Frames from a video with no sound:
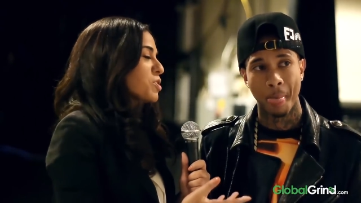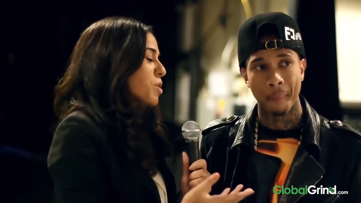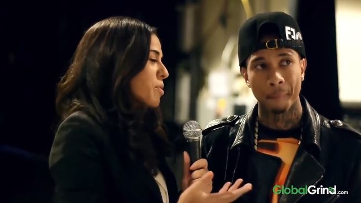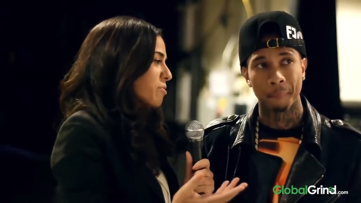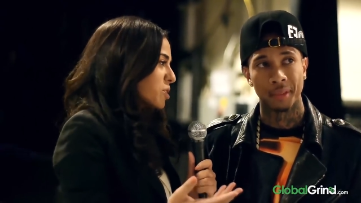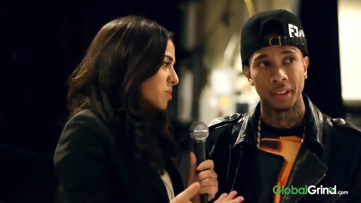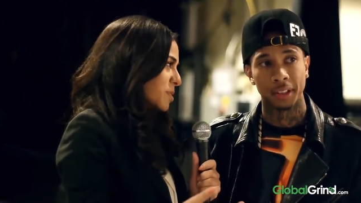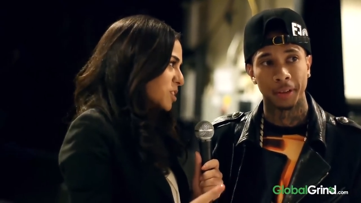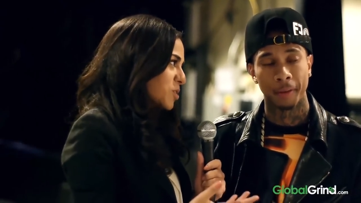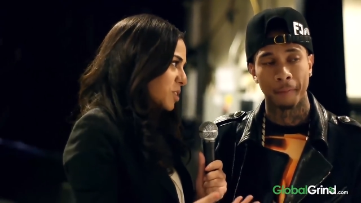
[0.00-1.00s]
Speaker 1: you know everyone's
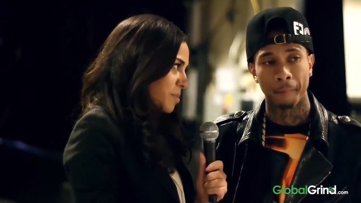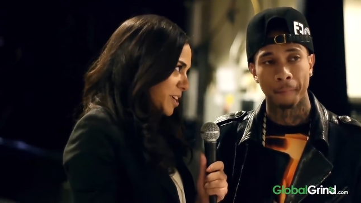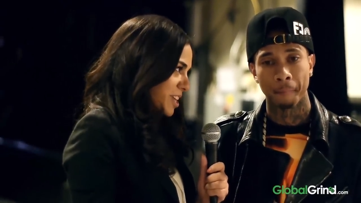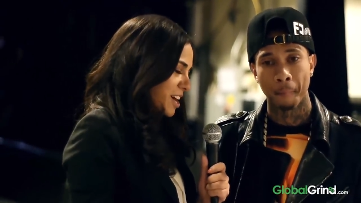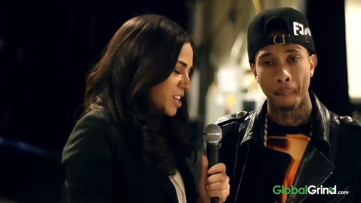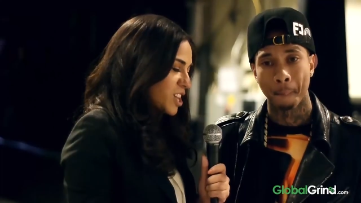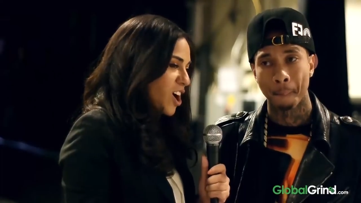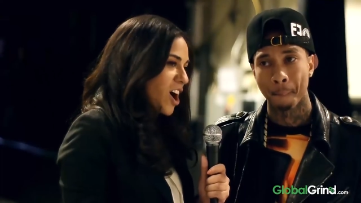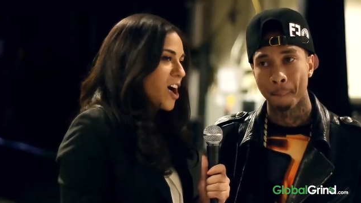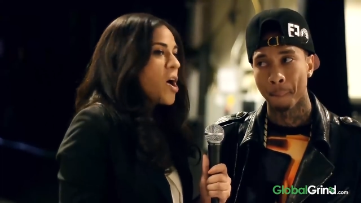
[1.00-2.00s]
been talking about that a
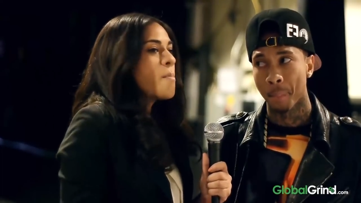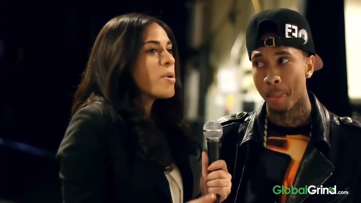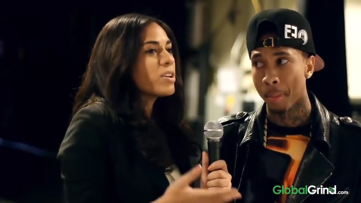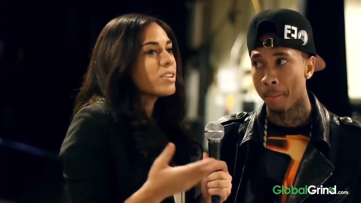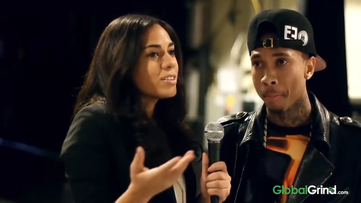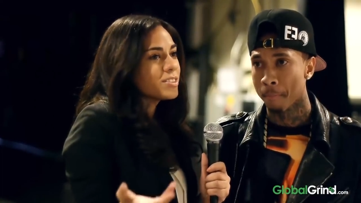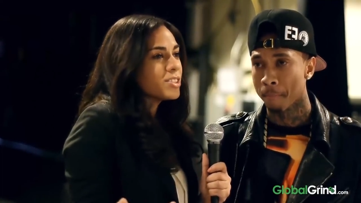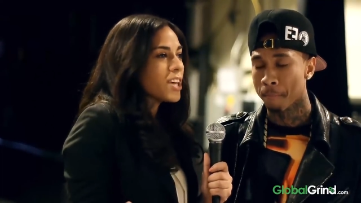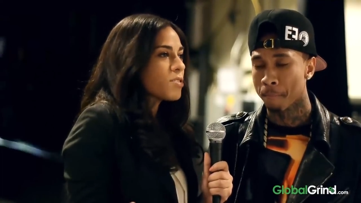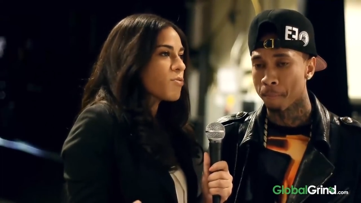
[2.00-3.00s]
lot. But
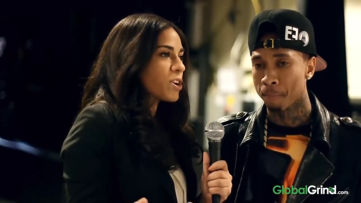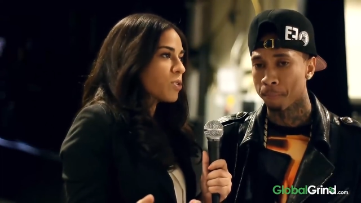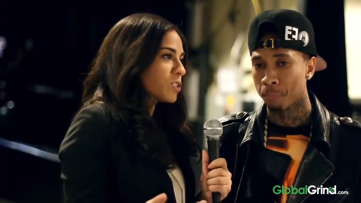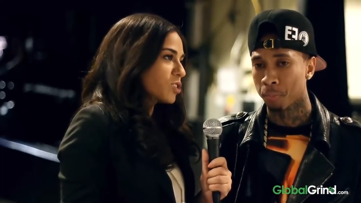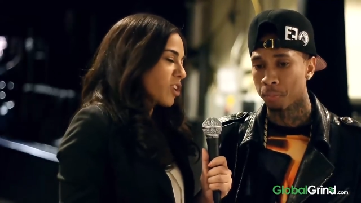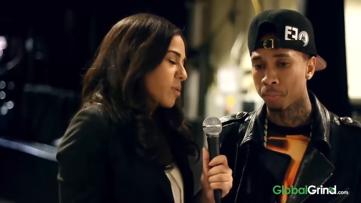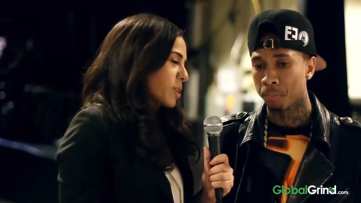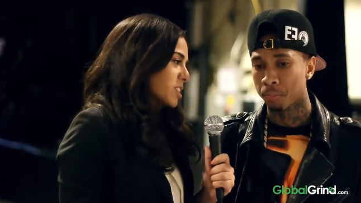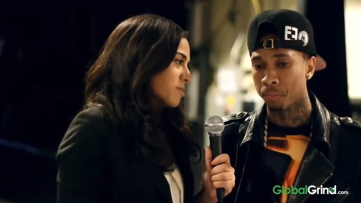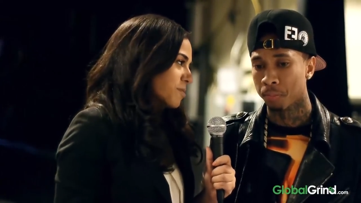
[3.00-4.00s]
set the record straight
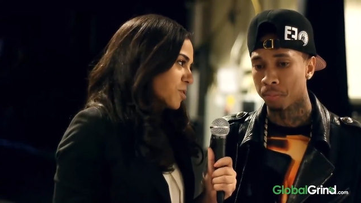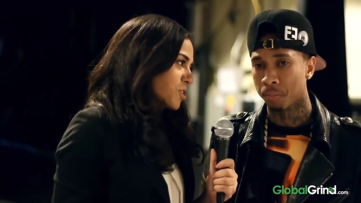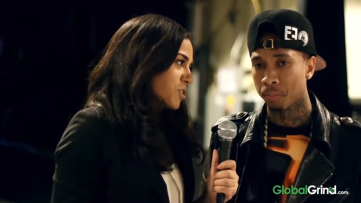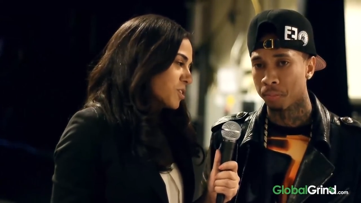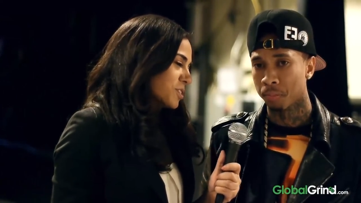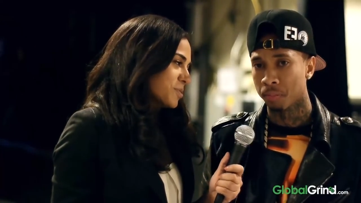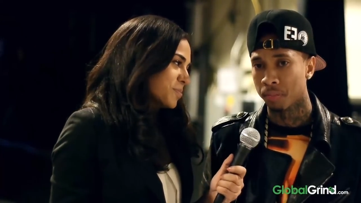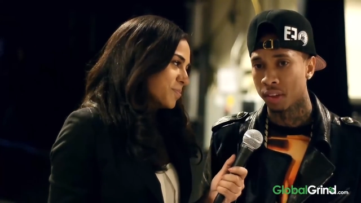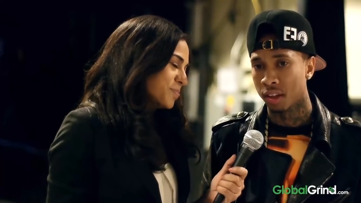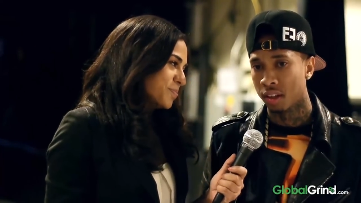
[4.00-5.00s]
once and for all.
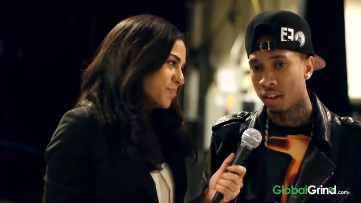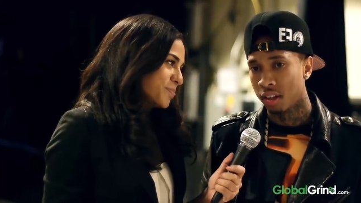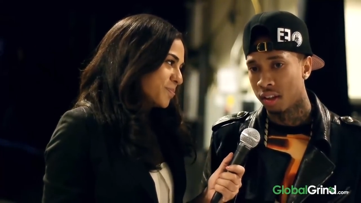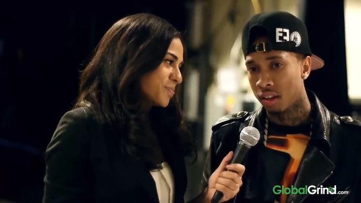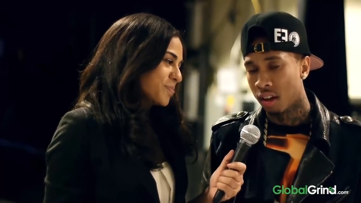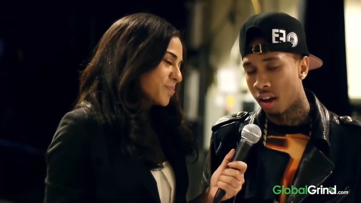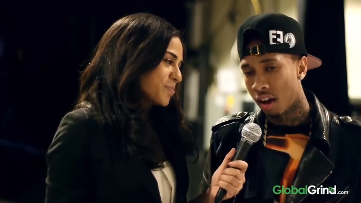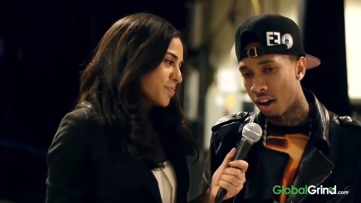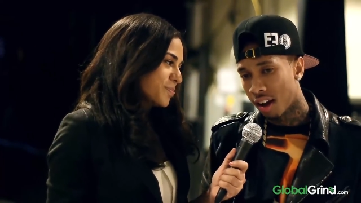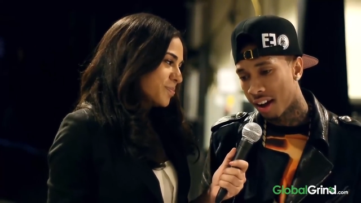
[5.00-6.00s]

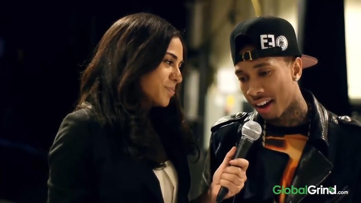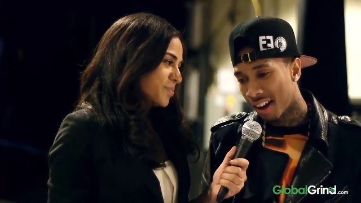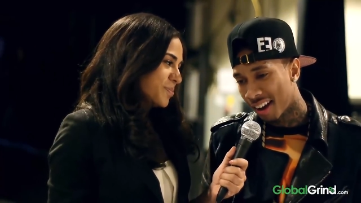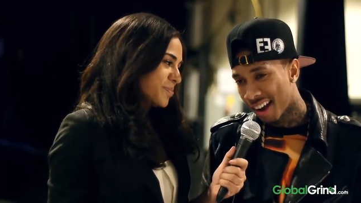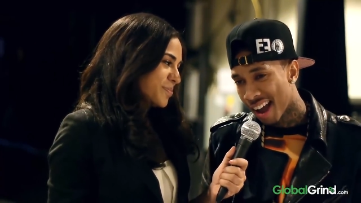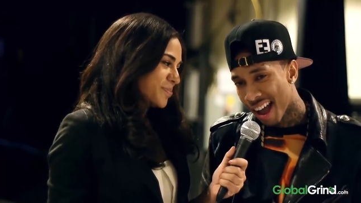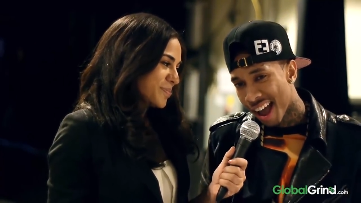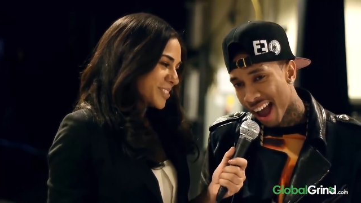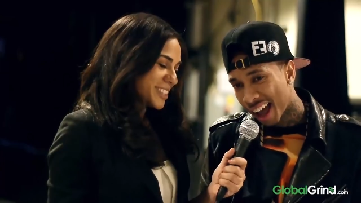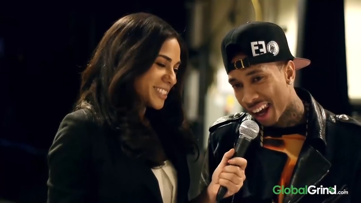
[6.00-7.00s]

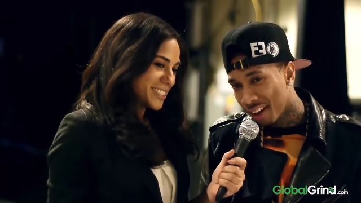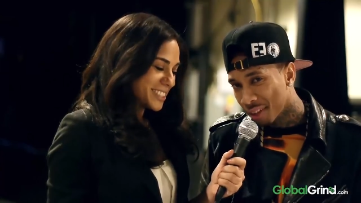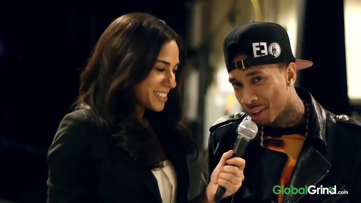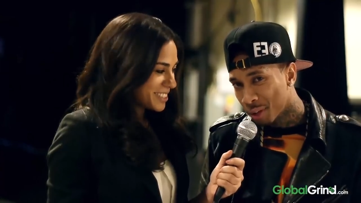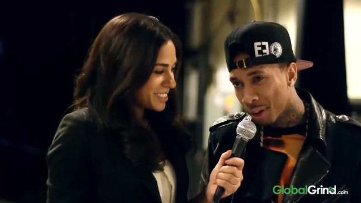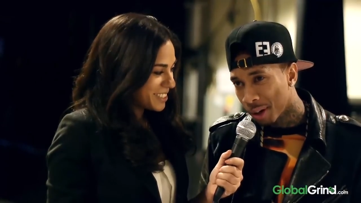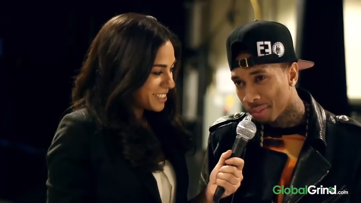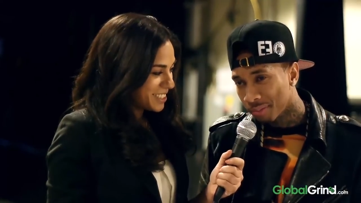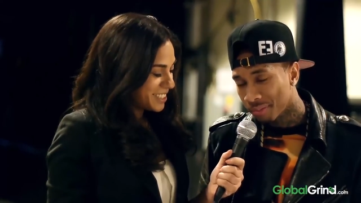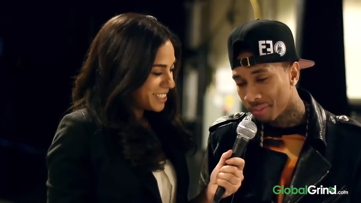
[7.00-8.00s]
Speaker 2: I never grew up,
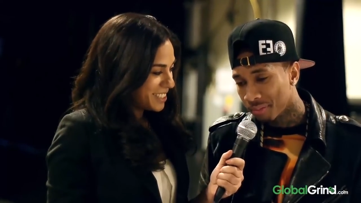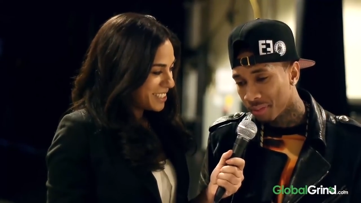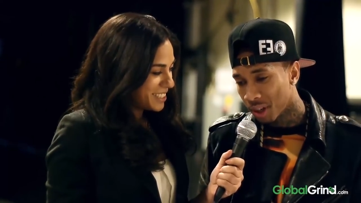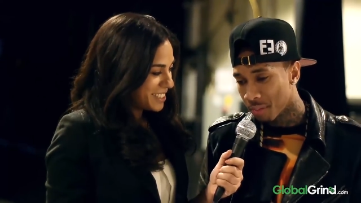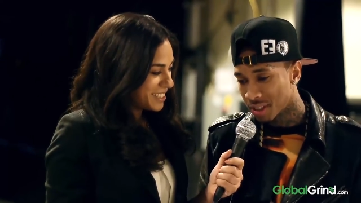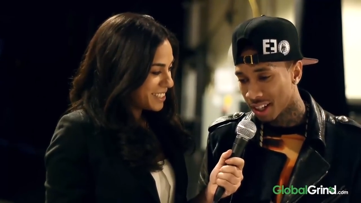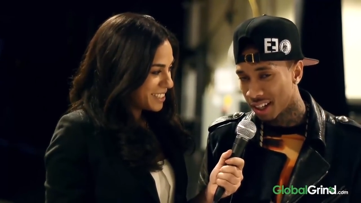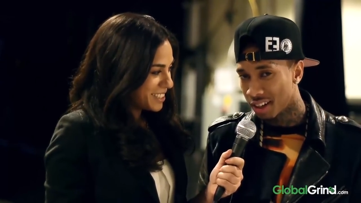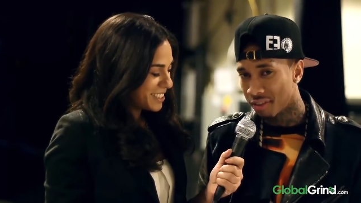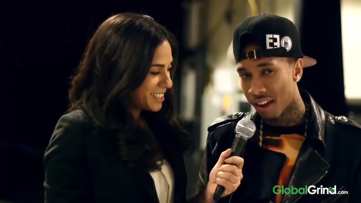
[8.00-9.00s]
you know what I'm
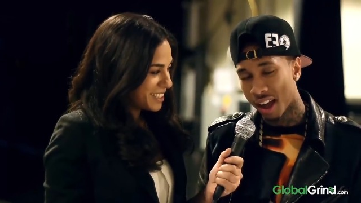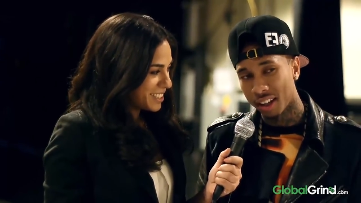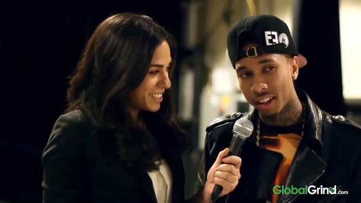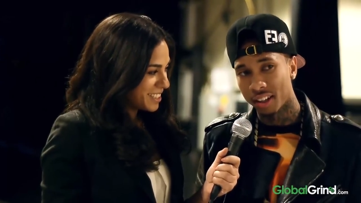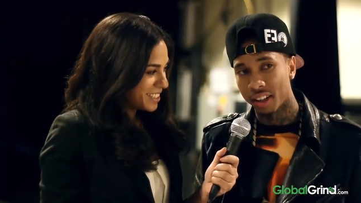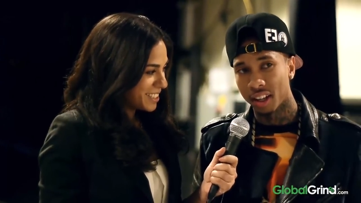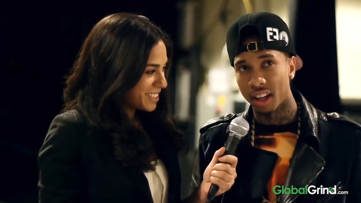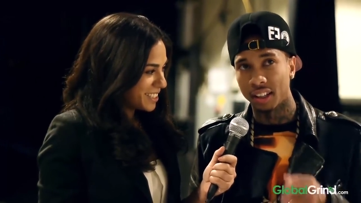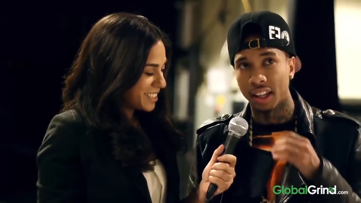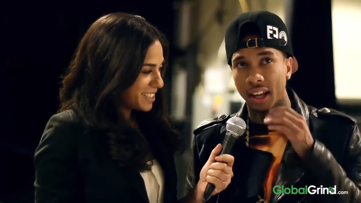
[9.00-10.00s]
saying, a valley or nothing
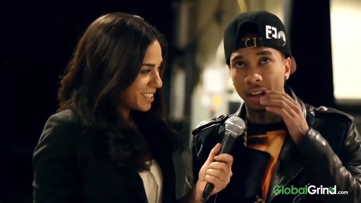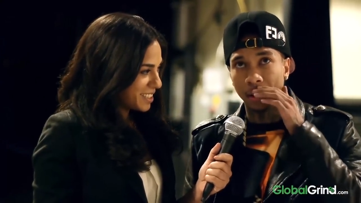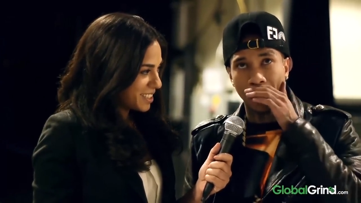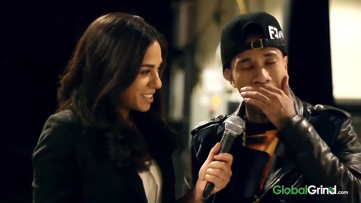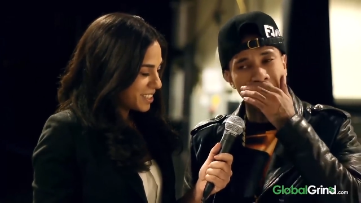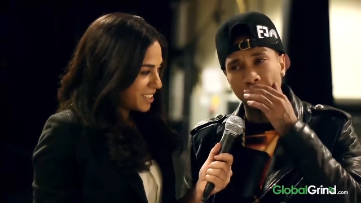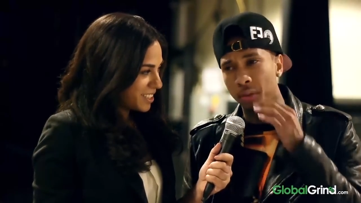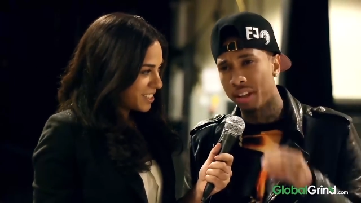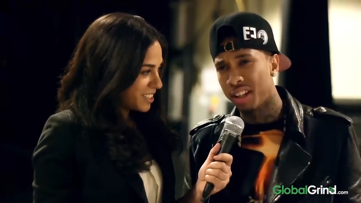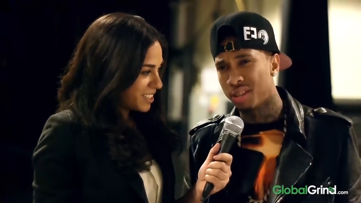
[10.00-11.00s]
like that. I never
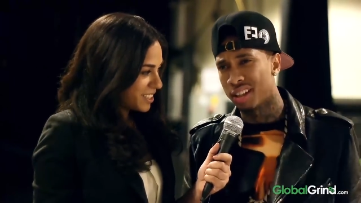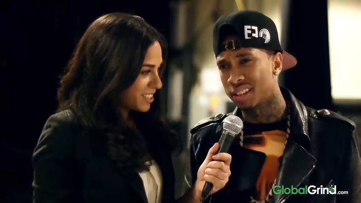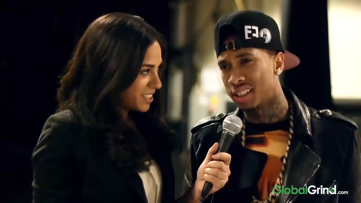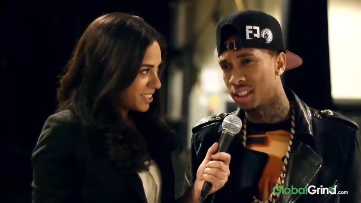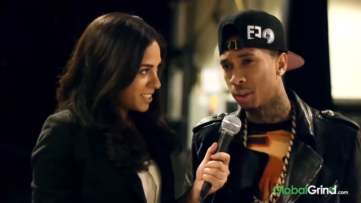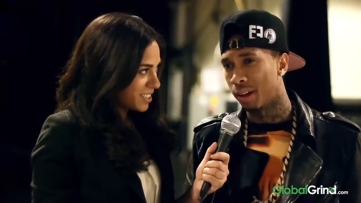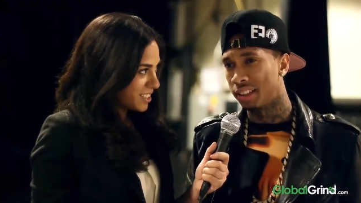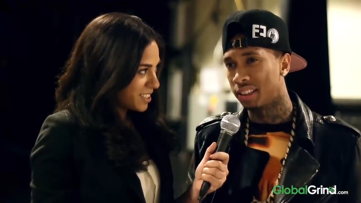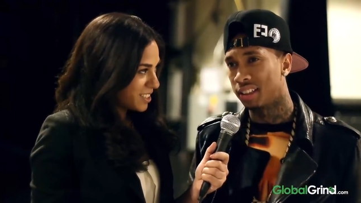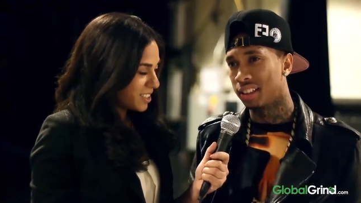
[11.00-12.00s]
really addressed the situation